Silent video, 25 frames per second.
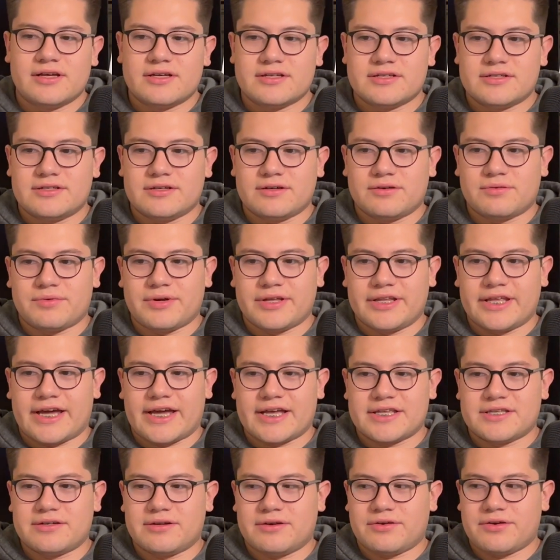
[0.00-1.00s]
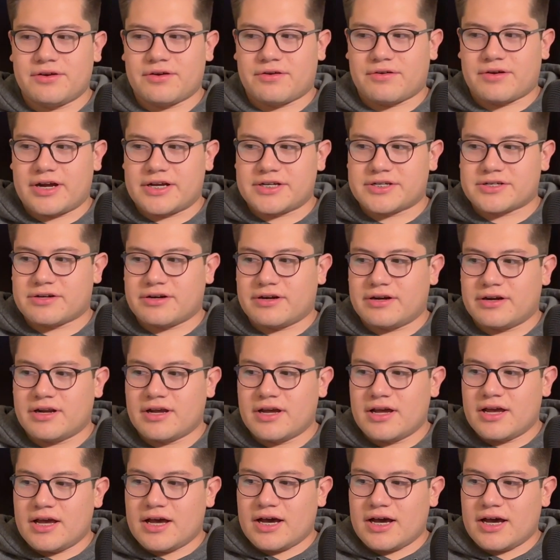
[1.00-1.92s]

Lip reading: So really get to know your crash cart.